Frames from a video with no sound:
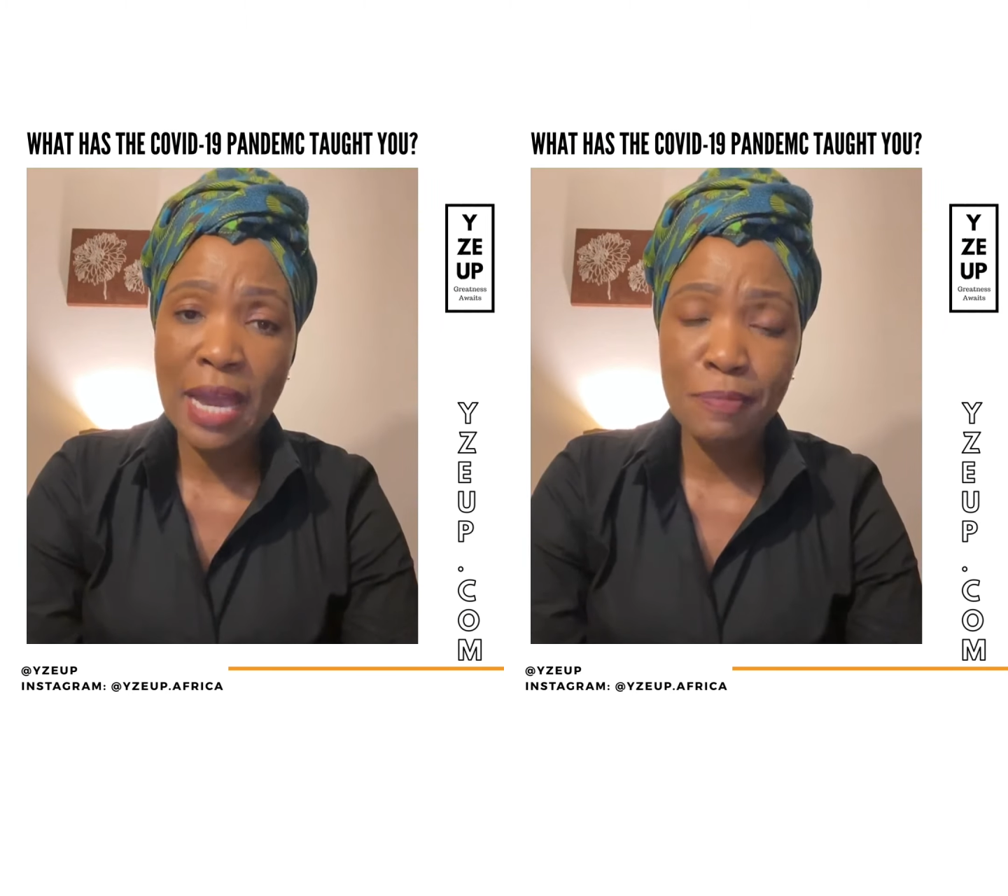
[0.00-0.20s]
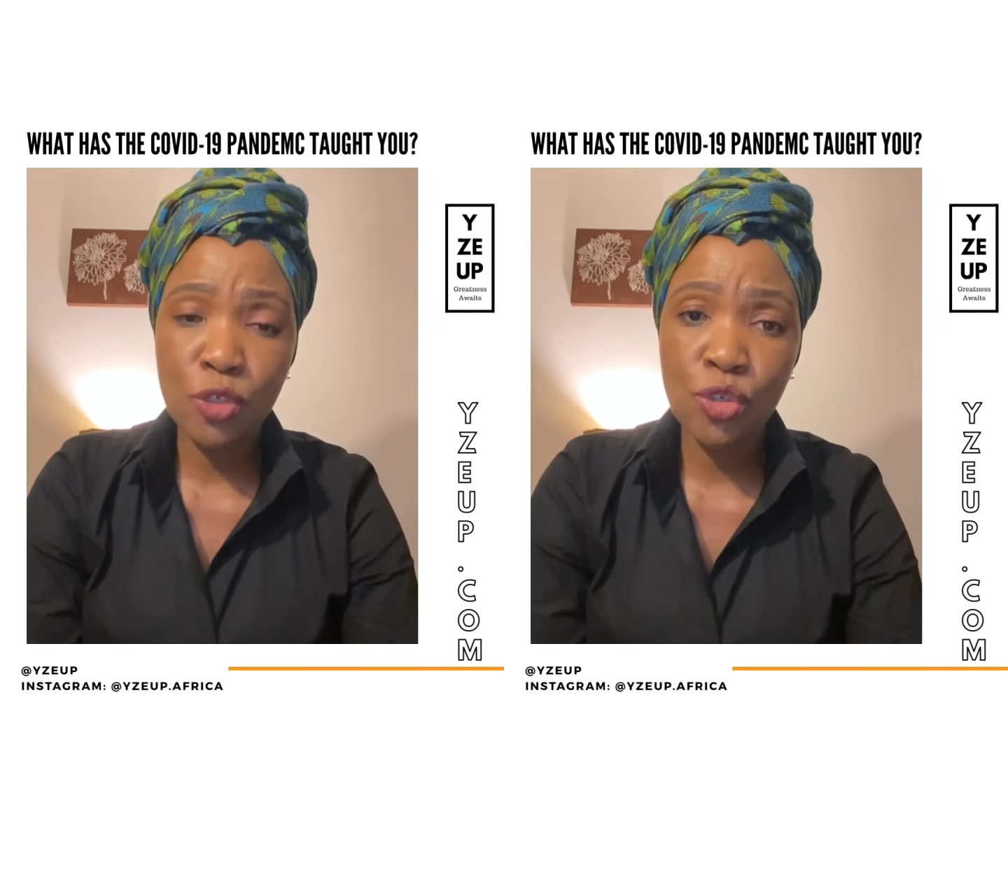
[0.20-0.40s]

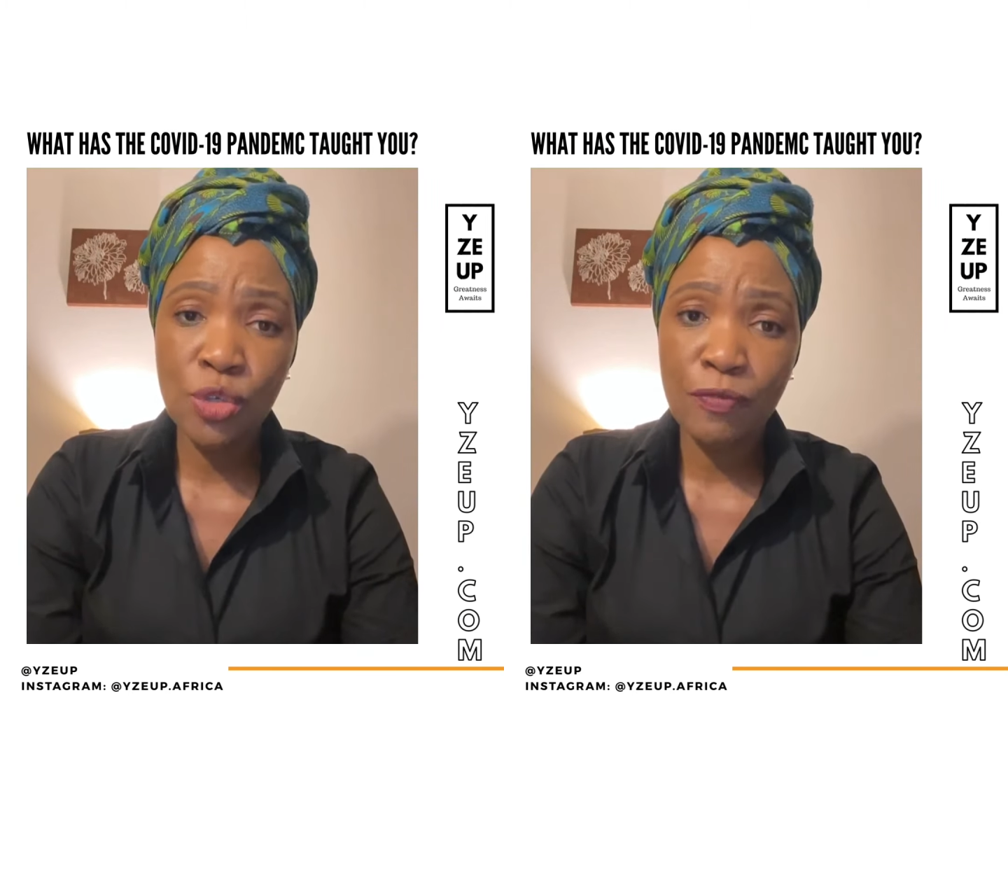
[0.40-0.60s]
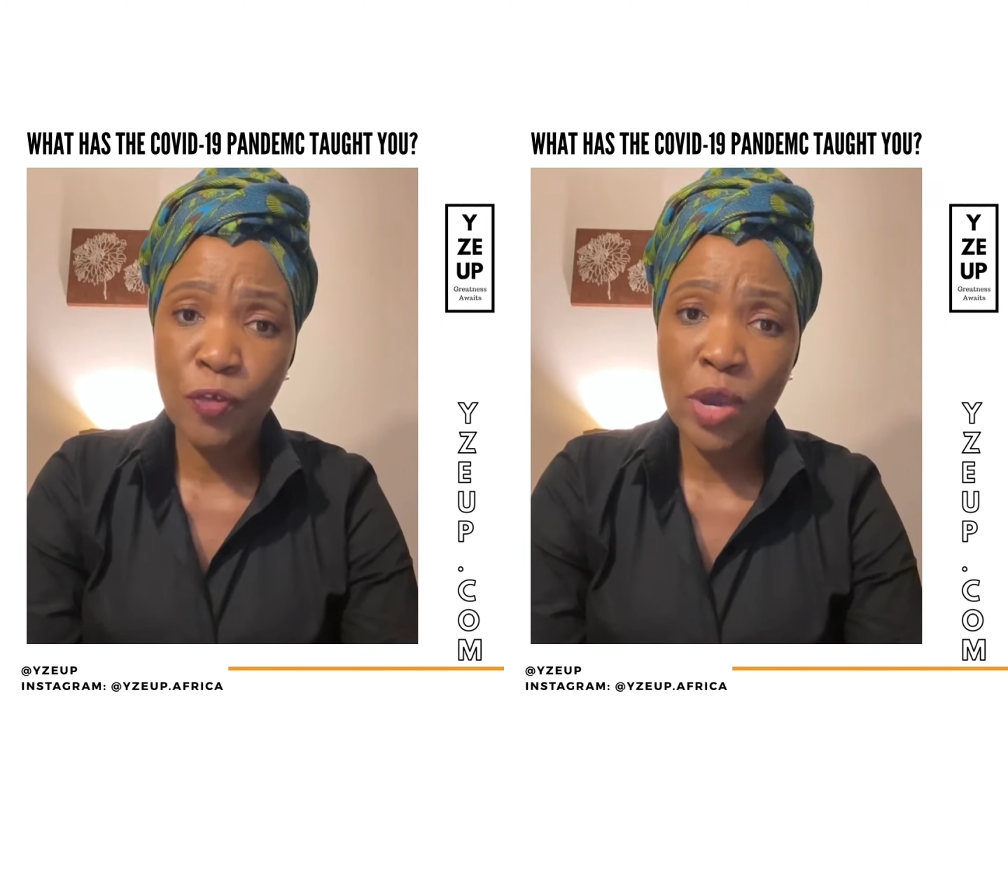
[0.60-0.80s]
up to
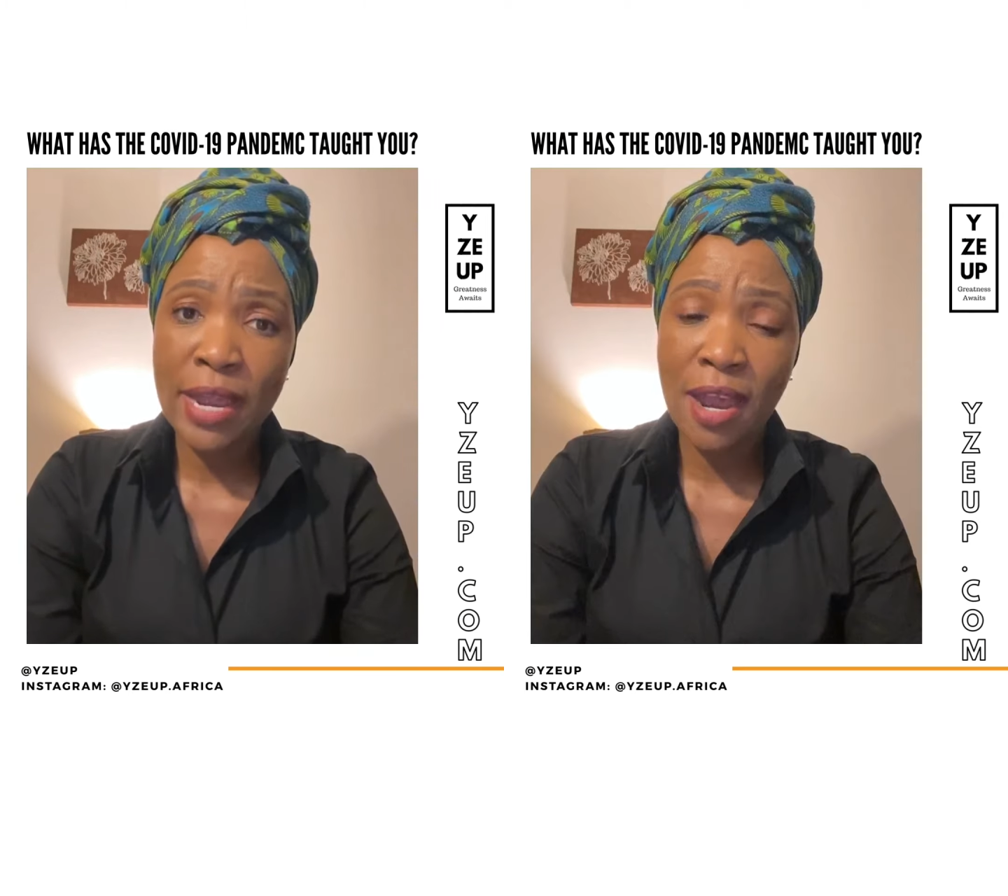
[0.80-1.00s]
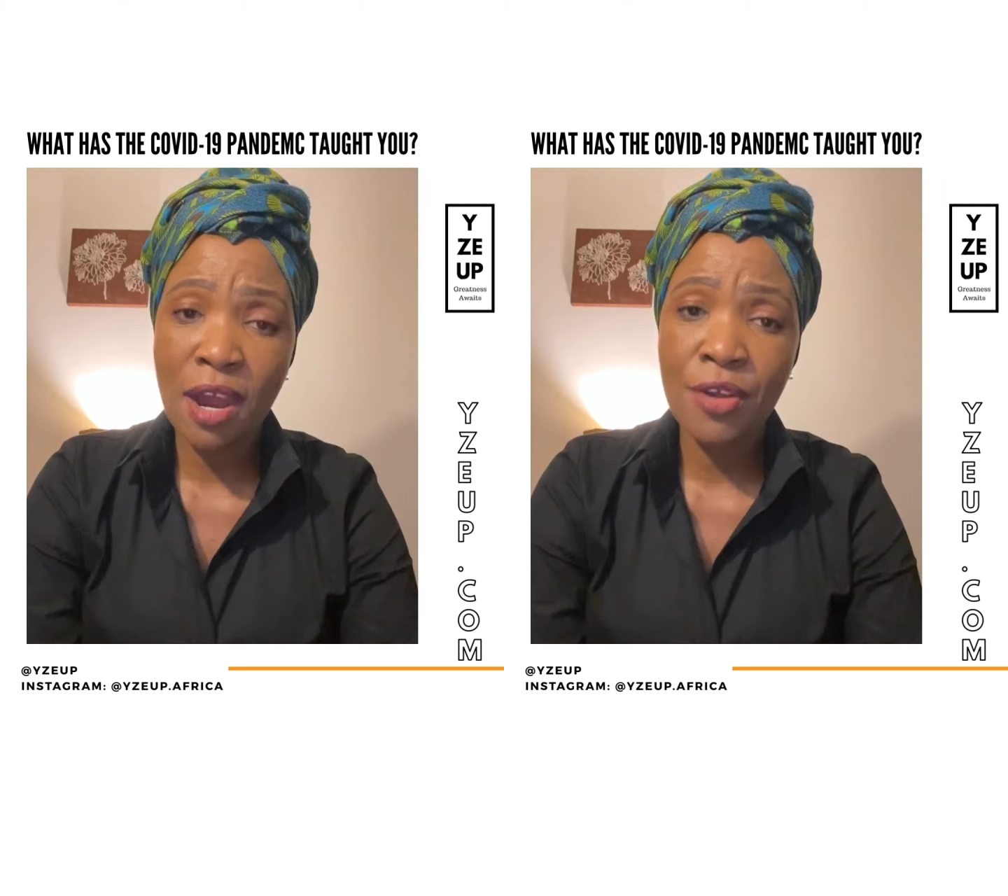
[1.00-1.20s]

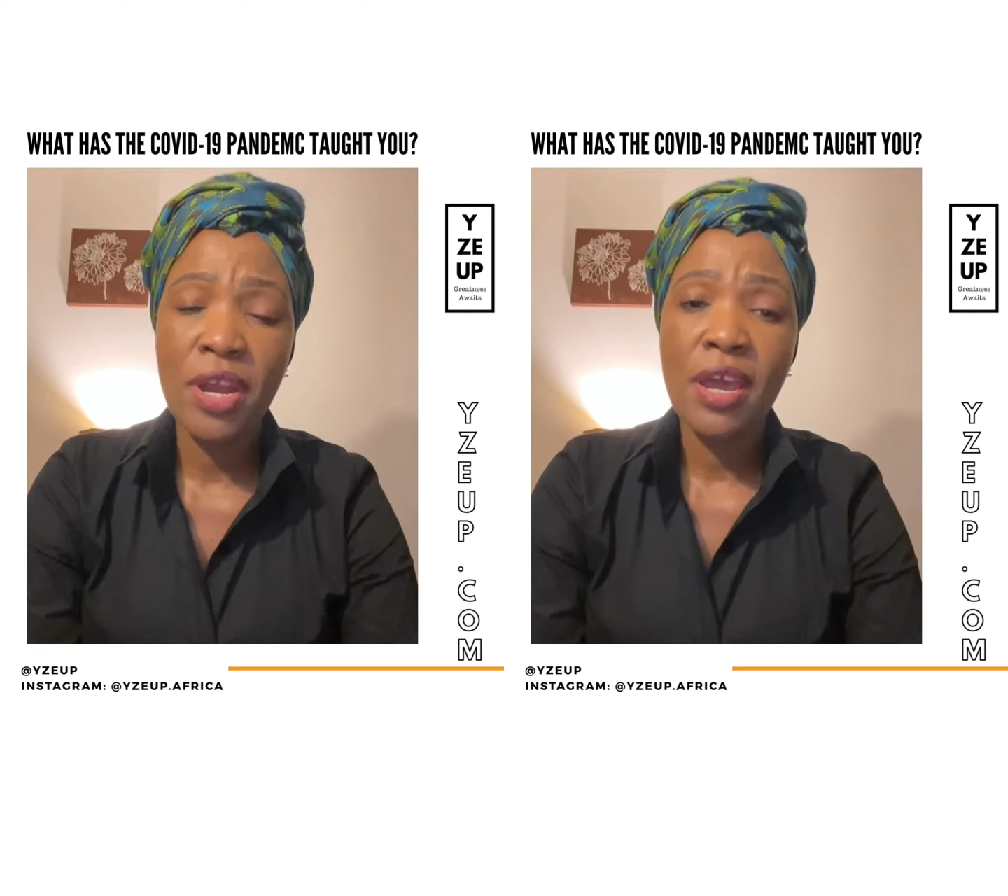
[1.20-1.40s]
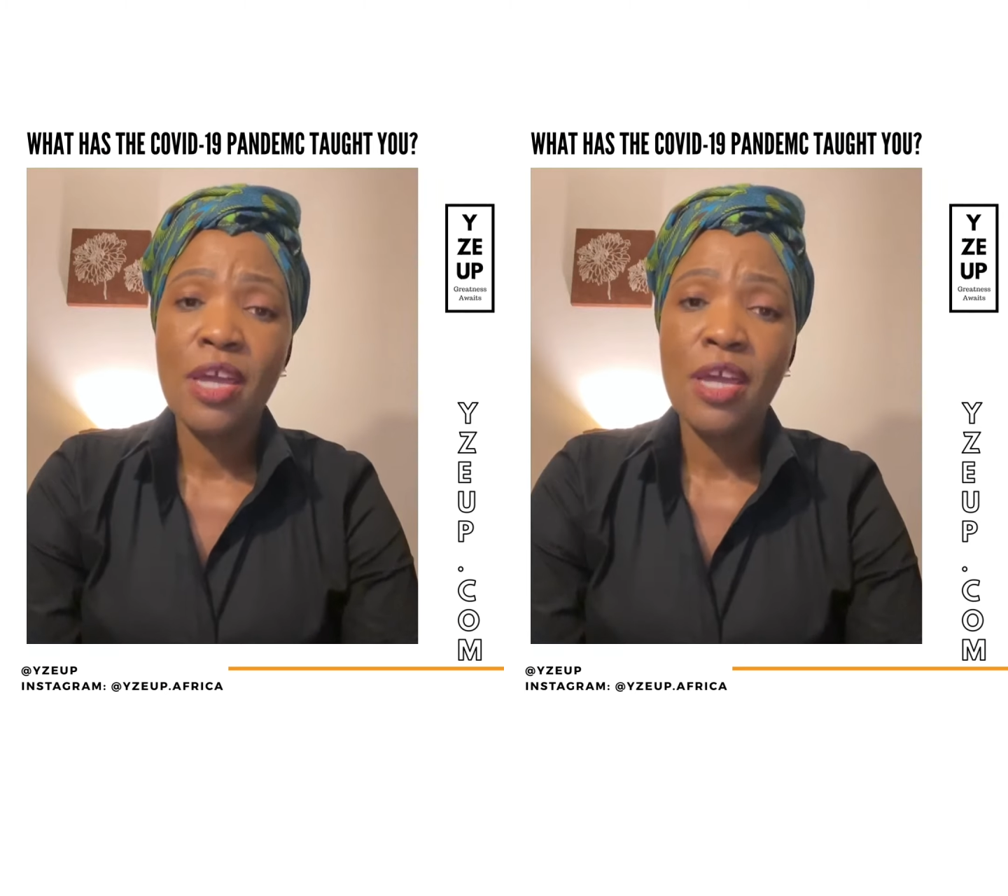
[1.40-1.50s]
4IR,